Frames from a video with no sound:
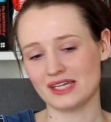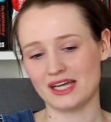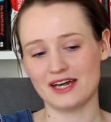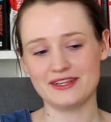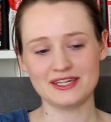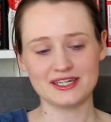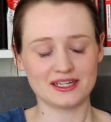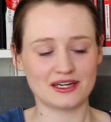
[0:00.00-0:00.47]

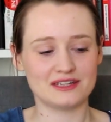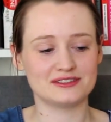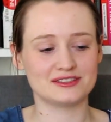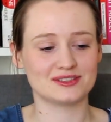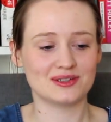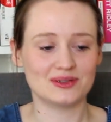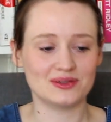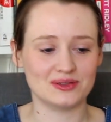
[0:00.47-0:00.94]
I think
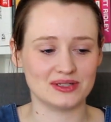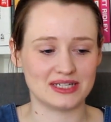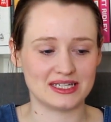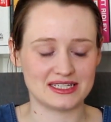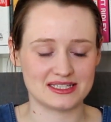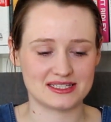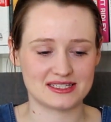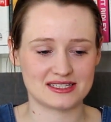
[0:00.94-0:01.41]
overall
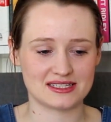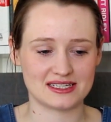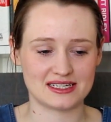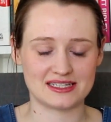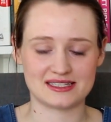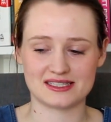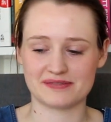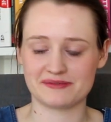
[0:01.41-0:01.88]
it's
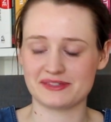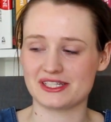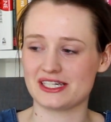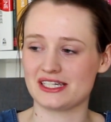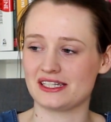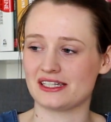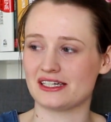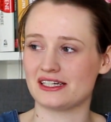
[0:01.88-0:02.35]

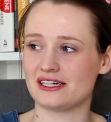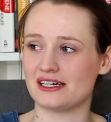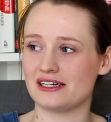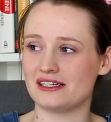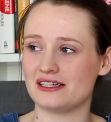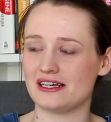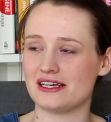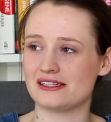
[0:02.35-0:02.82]
something that
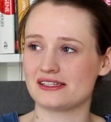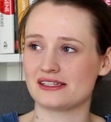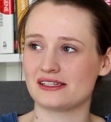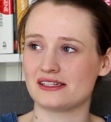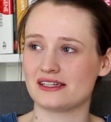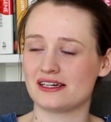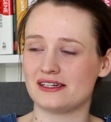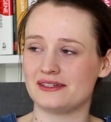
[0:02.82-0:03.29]

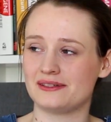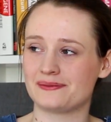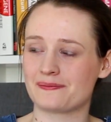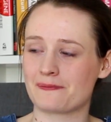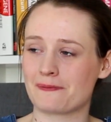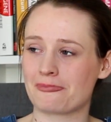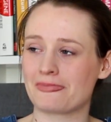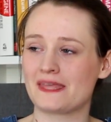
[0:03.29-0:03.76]
certainly
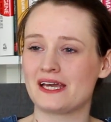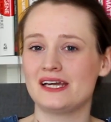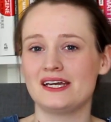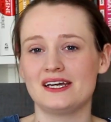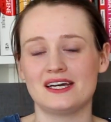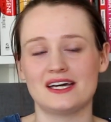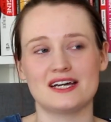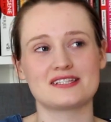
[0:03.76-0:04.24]

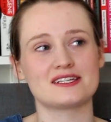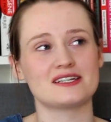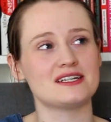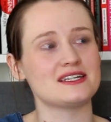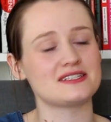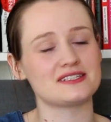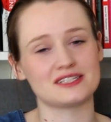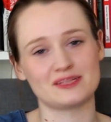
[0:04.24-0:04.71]

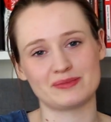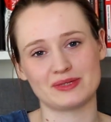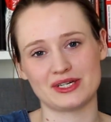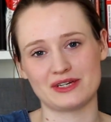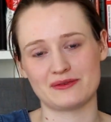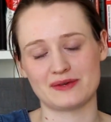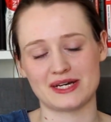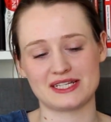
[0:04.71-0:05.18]
isn't going to
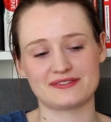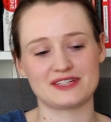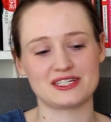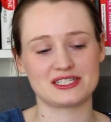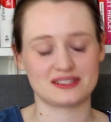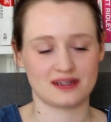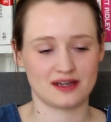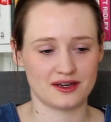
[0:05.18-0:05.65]
blow you away. It's
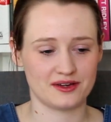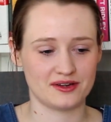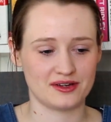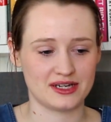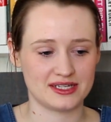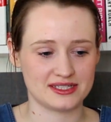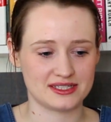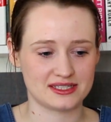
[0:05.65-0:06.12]
very
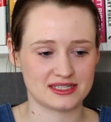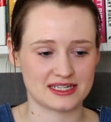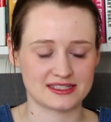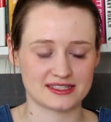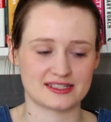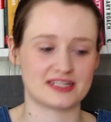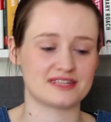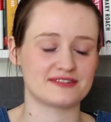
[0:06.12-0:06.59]
slow. It's,
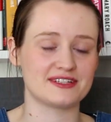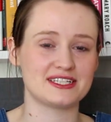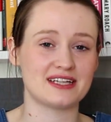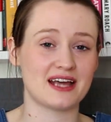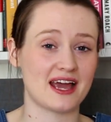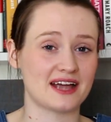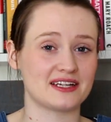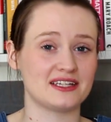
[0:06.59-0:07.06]
as I say, it's very
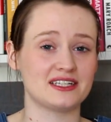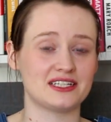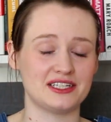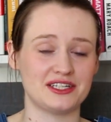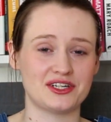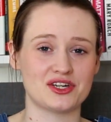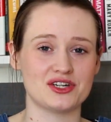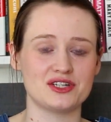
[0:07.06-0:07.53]

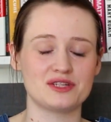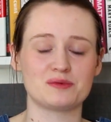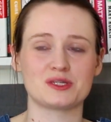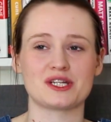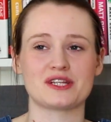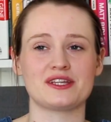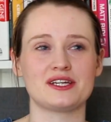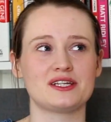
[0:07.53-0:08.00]
technically good,
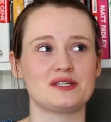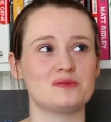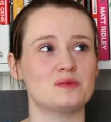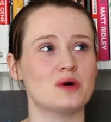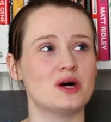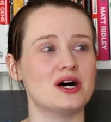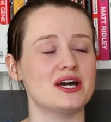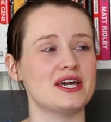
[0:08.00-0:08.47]
which I think is
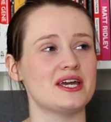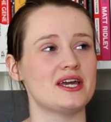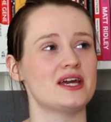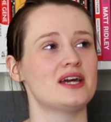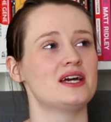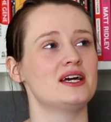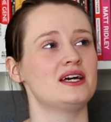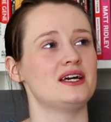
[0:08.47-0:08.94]

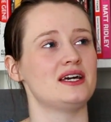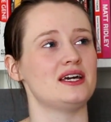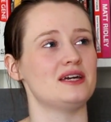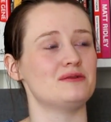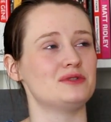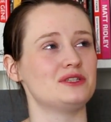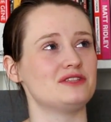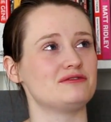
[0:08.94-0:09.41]
why
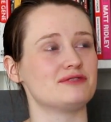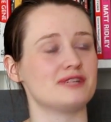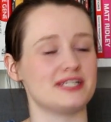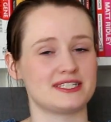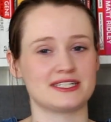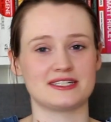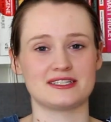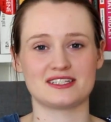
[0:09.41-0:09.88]
it would have
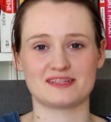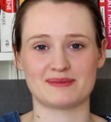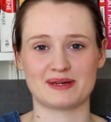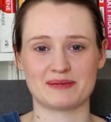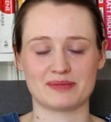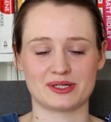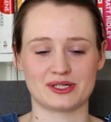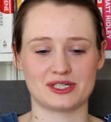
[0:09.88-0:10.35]
reached into the
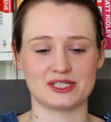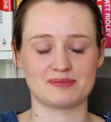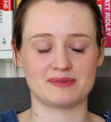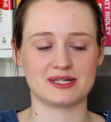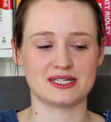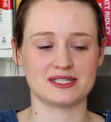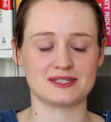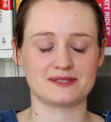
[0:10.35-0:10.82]
Man Bookers,
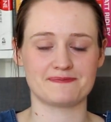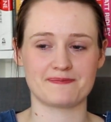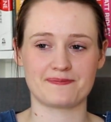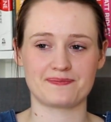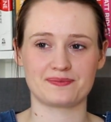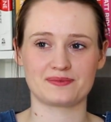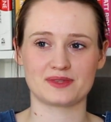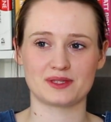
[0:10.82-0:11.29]

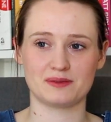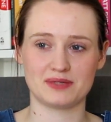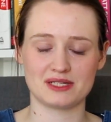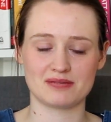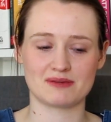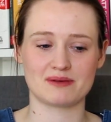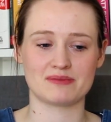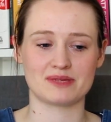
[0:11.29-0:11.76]
because
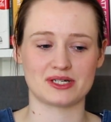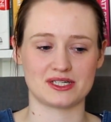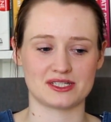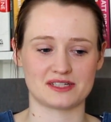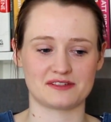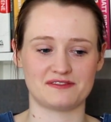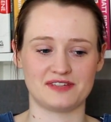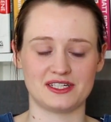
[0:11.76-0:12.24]
with the Man
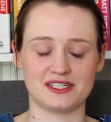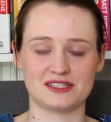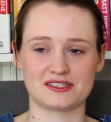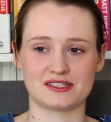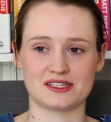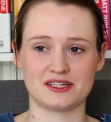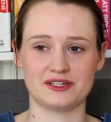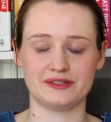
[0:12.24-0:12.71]
Bookers I feel
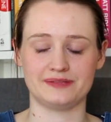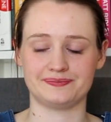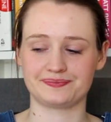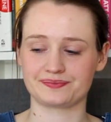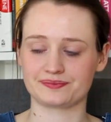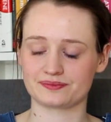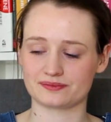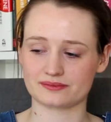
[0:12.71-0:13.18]
as though
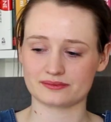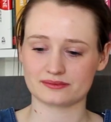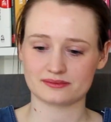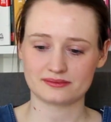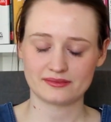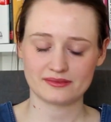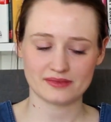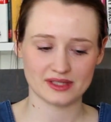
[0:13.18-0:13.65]

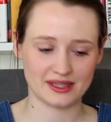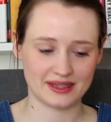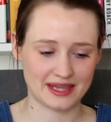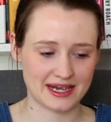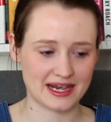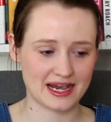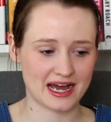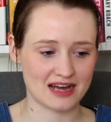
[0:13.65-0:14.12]

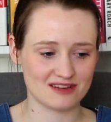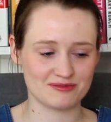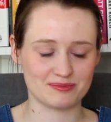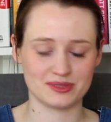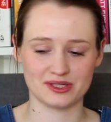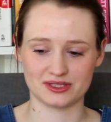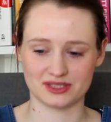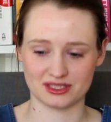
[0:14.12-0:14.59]
they
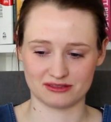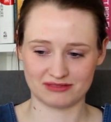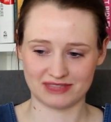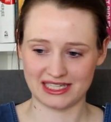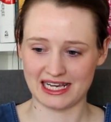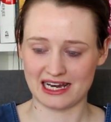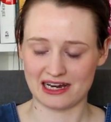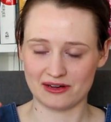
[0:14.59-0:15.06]
have books that are
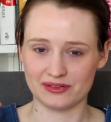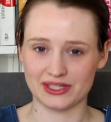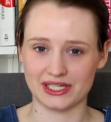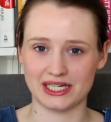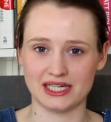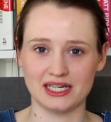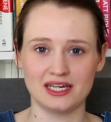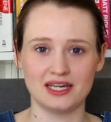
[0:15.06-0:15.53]
really out
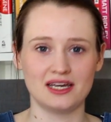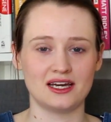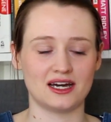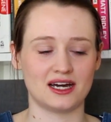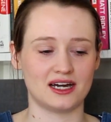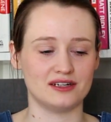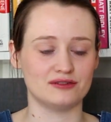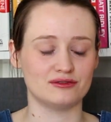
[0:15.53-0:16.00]
there
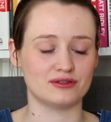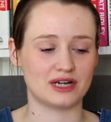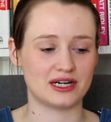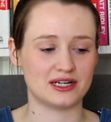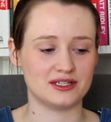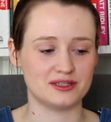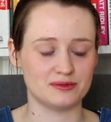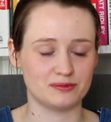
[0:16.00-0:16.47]

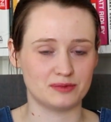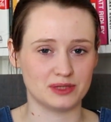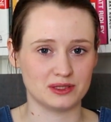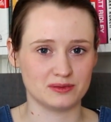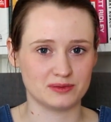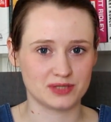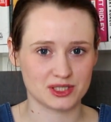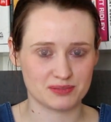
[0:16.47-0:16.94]
and
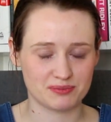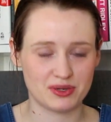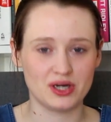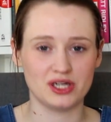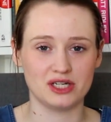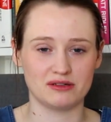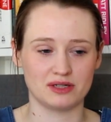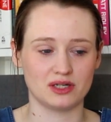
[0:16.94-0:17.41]
will just
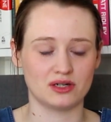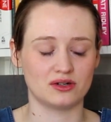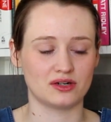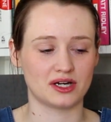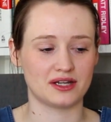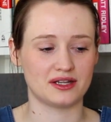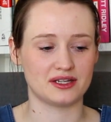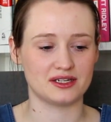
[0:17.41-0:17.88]
pull you
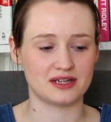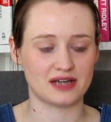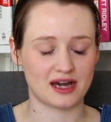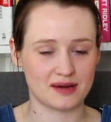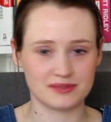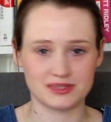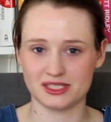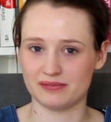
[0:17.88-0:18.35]
along and that
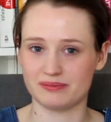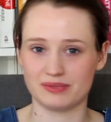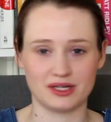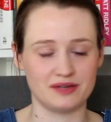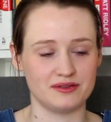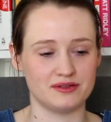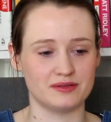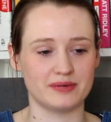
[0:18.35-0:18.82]
absolutely
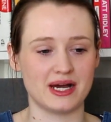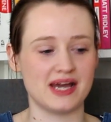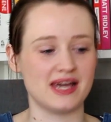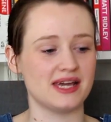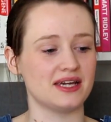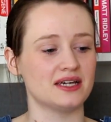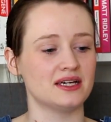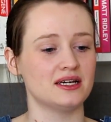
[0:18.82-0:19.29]
blow you
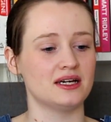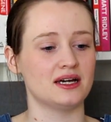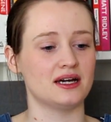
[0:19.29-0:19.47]
away.